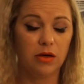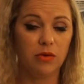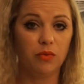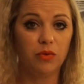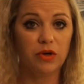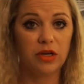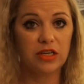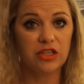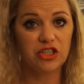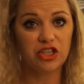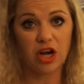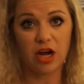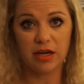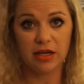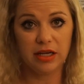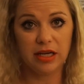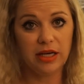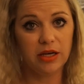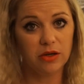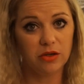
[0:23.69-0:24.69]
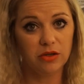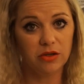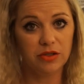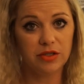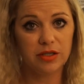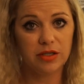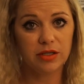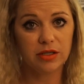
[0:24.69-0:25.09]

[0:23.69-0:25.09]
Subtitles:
was shot and killed